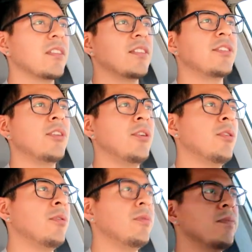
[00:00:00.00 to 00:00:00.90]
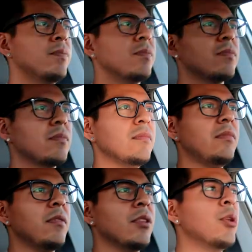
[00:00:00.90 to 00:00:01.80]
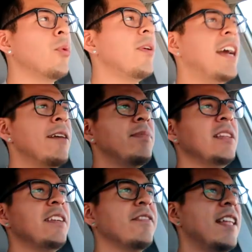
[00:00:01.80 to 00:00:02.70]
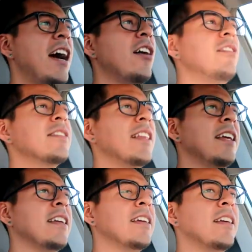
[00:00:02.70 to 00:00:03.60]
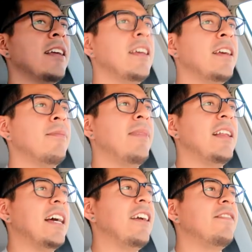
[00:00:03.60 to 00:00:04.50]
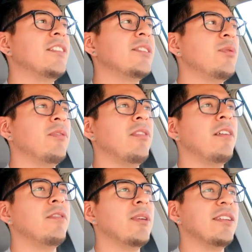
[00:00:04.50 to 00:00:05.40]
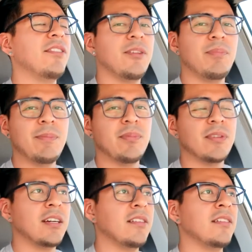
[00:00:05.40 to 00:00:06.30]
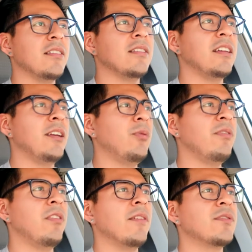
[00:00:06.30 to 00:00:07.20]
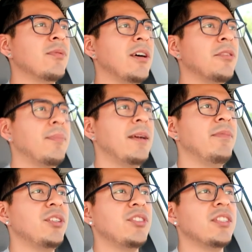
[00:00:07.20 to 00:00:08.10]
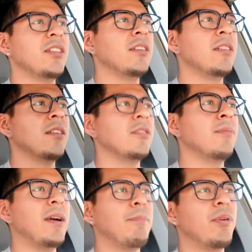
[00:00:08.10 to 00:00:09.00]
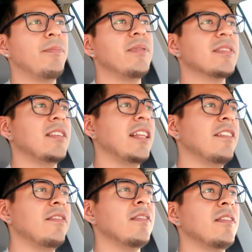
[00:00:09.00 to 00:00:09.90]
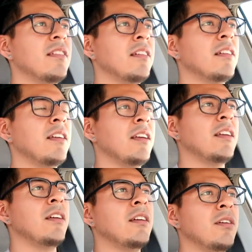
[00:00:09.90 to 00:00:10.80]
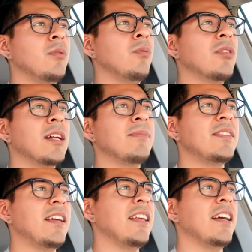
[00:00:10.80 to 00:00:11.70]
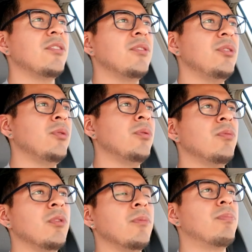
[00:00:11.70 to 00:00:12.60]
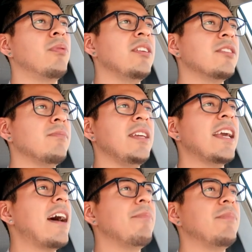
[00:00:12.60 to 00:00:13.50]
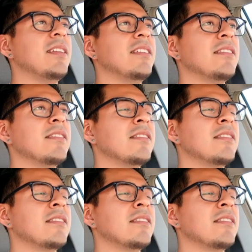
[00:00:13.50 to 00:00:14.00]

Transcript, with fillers: So the way I believe now is like my life doesn't revolve around other people now. It revolves around my mission, my purpose in life, what I'm setting out to do, what brings me happiness.